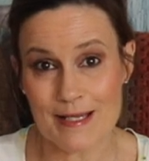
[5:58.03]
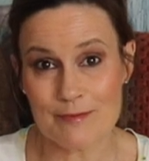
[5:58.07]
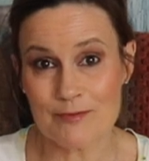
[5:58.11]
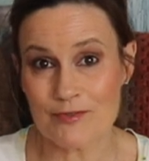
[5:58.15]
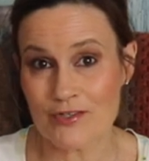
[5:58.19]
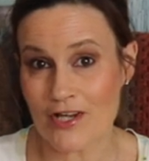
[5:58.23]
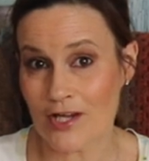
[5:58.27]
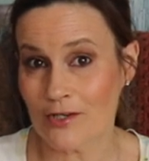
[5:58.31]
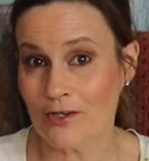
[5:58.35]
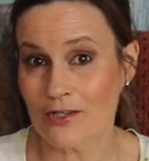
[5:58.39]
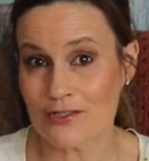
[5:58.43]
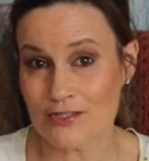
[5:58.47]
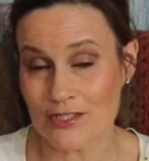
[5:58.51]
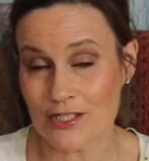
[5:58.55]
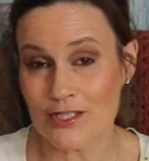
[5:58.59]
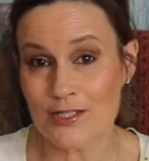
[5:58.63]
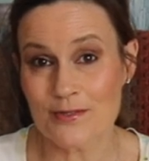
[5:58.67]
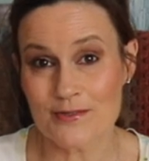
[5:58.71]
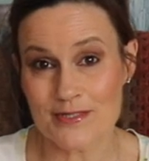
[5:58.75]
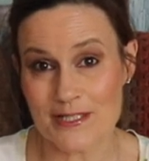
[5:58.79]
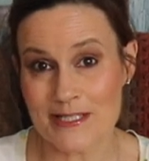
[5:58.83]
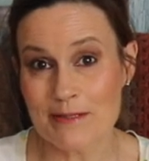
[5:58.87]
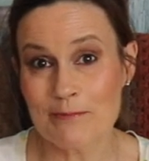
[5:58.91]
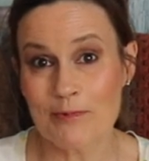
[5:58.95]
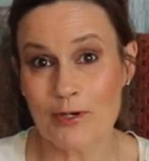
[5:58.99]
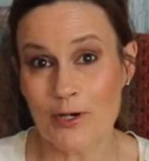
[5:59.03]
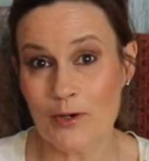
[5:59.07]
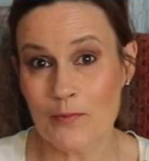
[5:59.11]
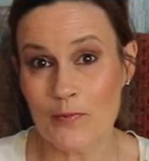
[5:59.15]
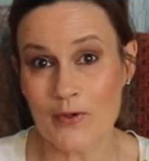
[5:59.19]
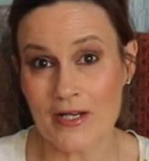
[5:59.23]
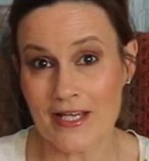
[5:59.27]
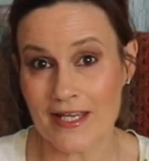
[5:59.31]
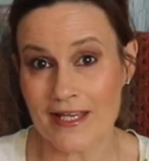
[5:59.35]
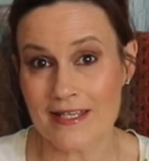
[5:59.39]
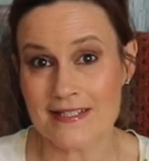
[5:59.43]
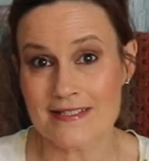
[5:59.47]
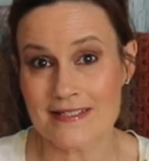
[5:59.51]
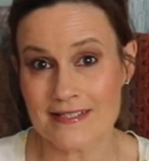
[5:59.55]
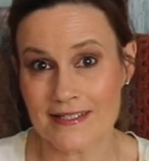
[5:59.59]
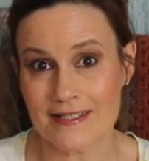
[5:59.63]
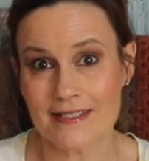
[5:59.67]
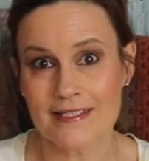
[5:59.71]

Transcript: I'm trying not to lose any more weight.